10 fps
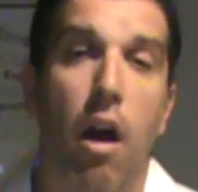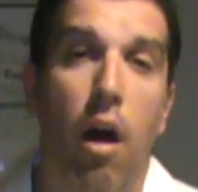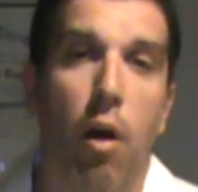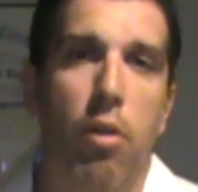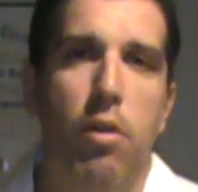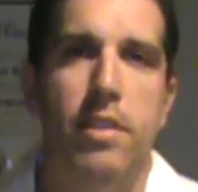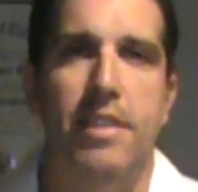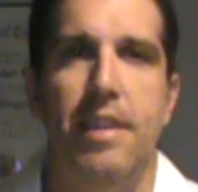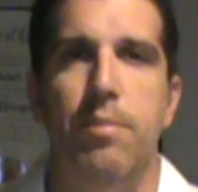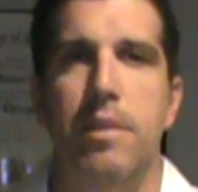Although the
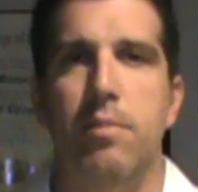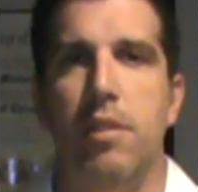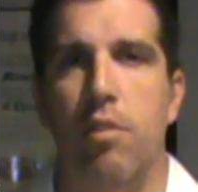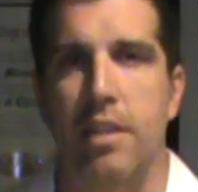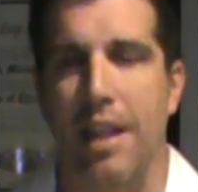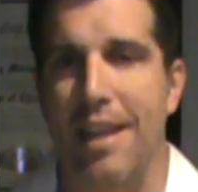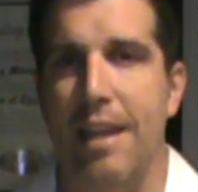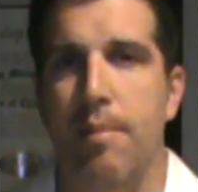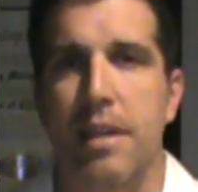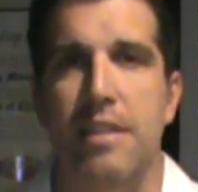symptoms are in the
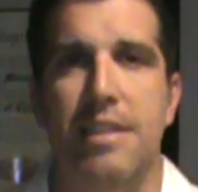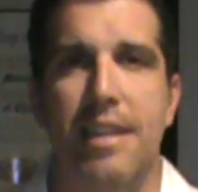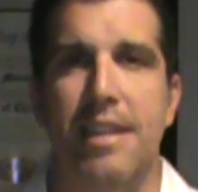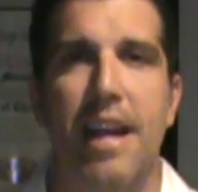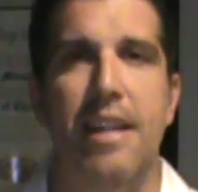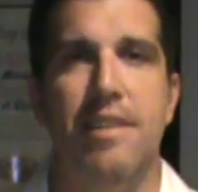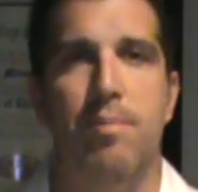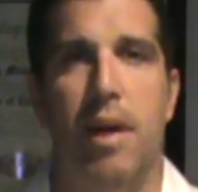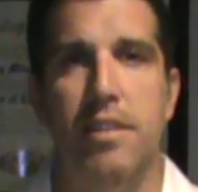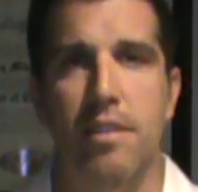ligaments and the tendons
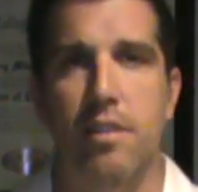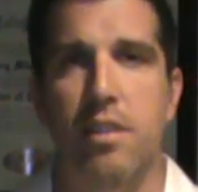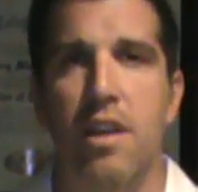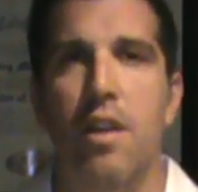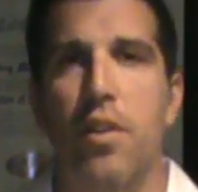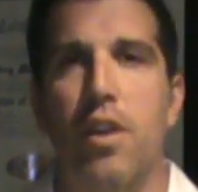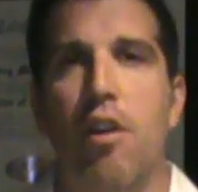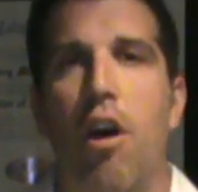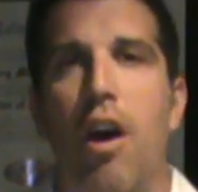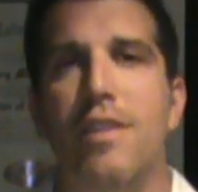and muscles, the
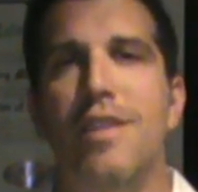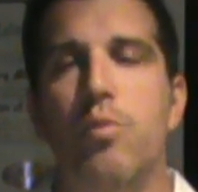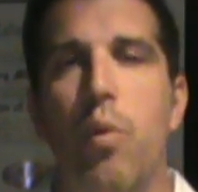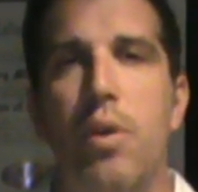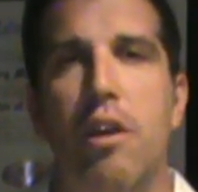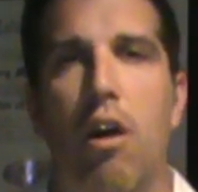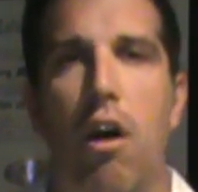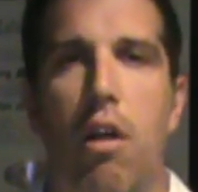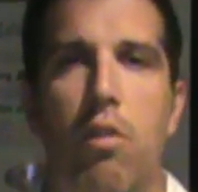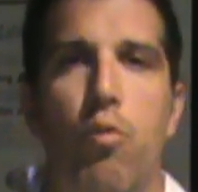cause is what we
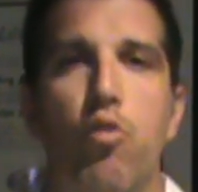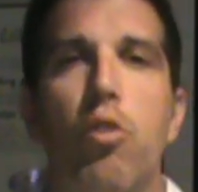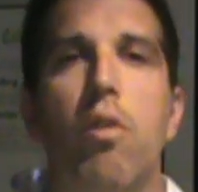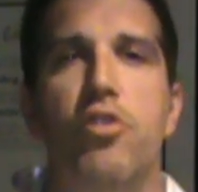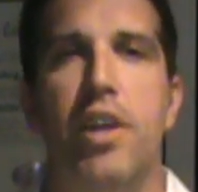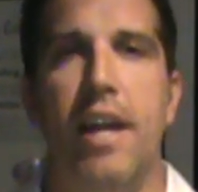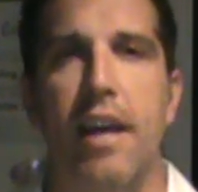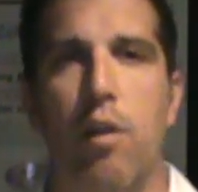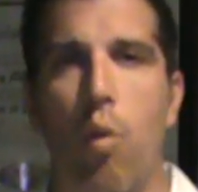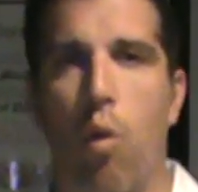call
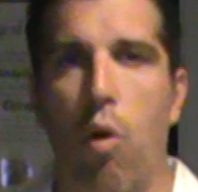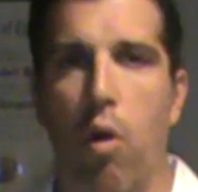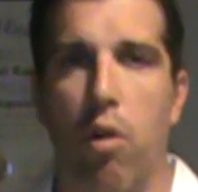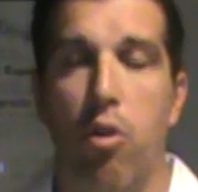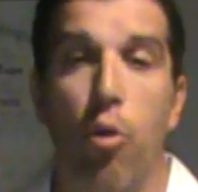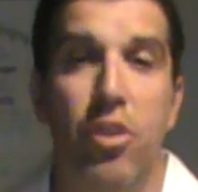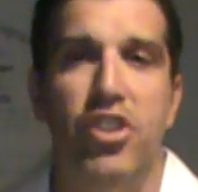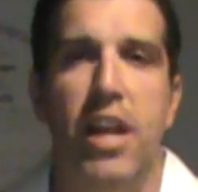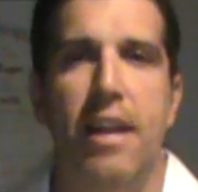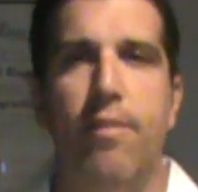neurogenic or
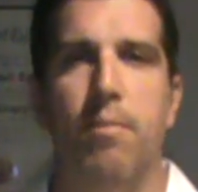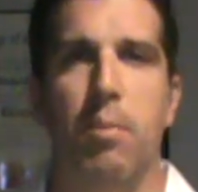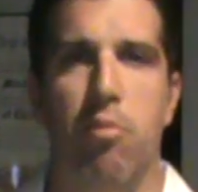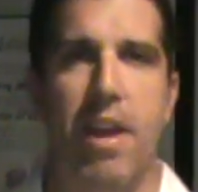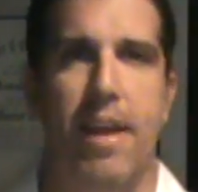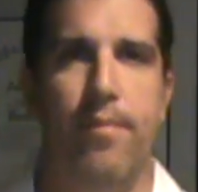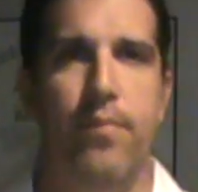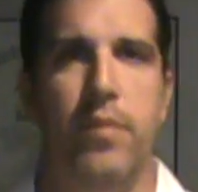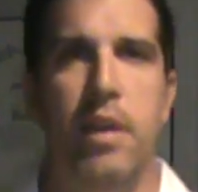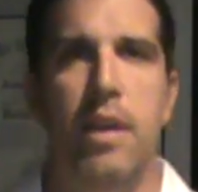originating from the brain.
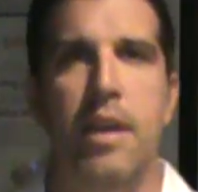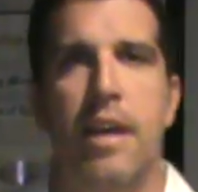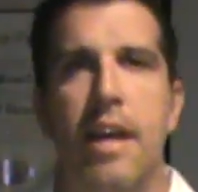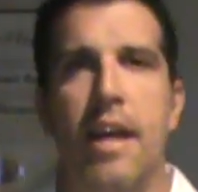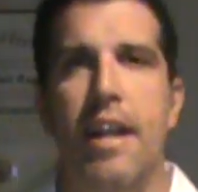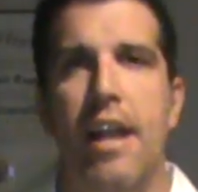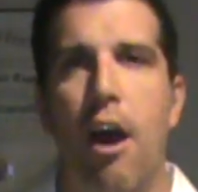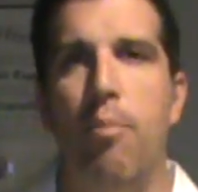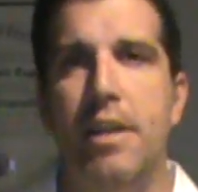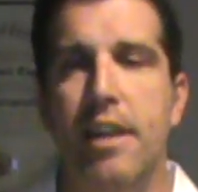
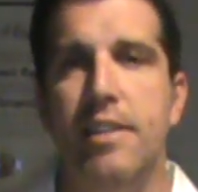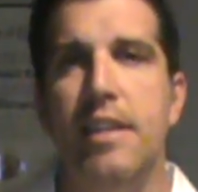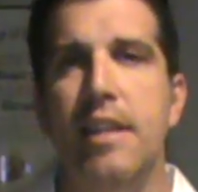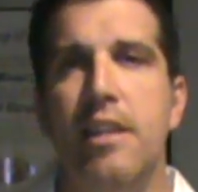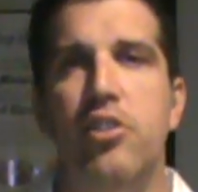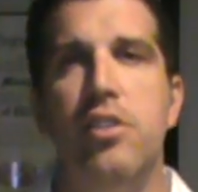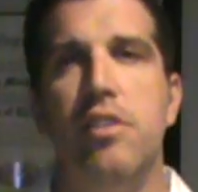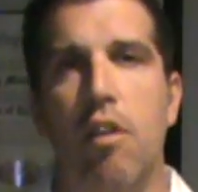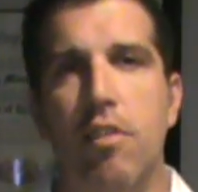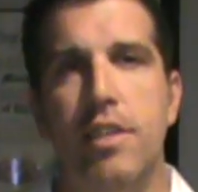Now, because the condition
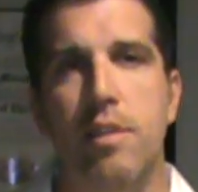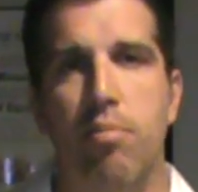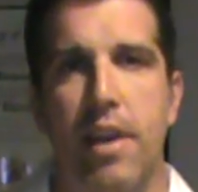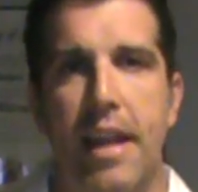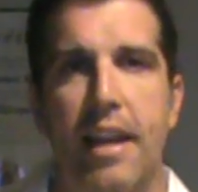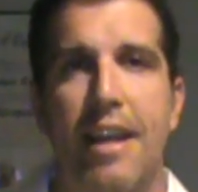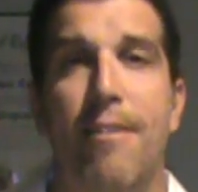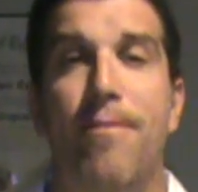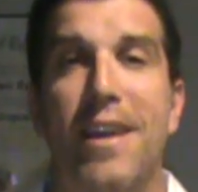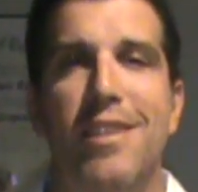starts in the brain, it
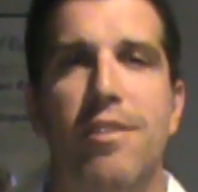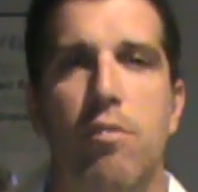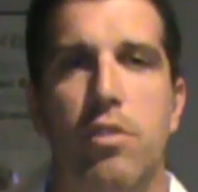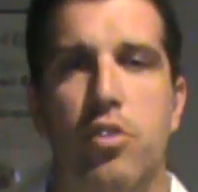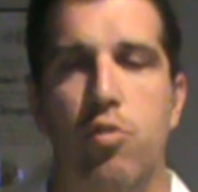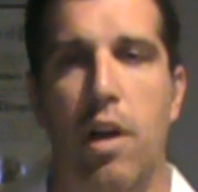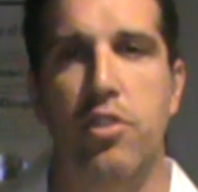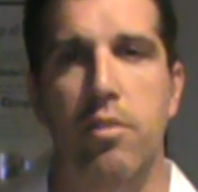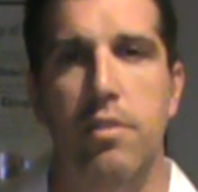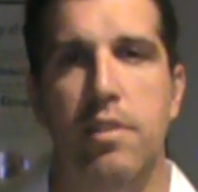affects certain
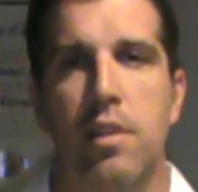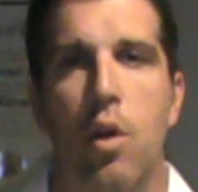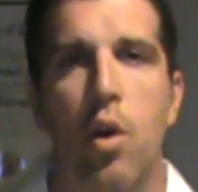structures.